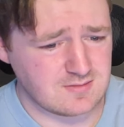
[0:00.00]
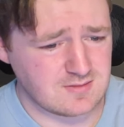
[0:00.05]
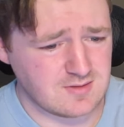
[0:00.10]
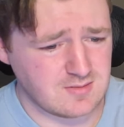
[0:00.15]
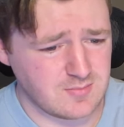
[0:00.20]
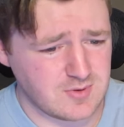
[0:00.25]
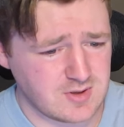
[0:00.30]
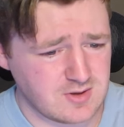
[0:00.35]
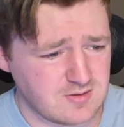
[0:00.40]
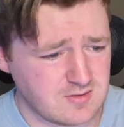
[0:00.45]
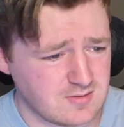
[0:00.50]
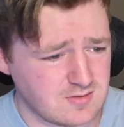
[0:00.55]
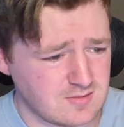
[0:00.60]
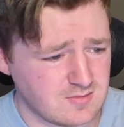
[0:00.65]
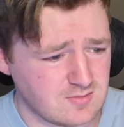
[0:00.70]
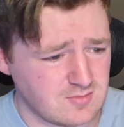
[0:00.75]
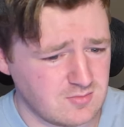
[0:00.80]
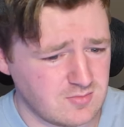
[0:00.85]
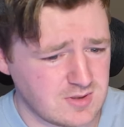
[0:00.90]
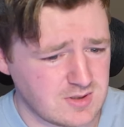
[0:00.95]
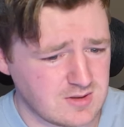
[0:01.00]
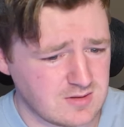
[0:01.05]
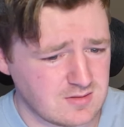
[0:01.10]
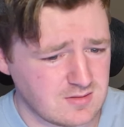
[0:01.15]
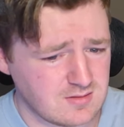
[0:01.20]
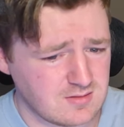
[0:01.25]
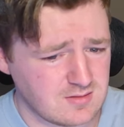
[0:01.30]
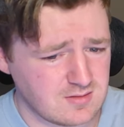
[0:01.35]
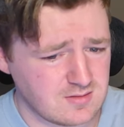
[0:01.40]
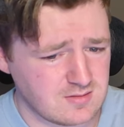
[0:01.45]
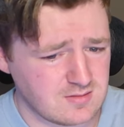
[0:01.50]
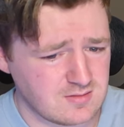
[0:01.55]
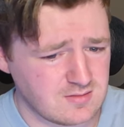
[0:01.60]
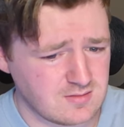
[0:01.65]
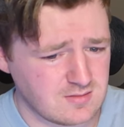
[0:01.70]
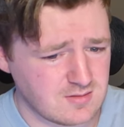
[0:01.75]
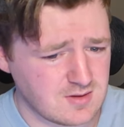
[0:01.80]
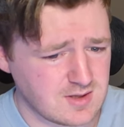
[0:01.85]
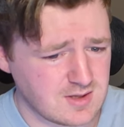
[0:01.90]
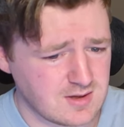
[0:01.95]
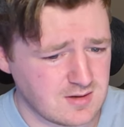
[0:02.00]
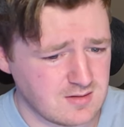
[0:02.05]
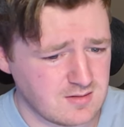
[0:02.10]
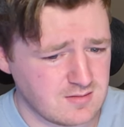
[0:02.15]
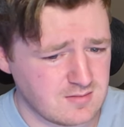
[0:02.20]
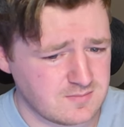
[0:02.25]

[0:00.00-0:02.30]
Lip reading: compared to. Oh my God. Okay.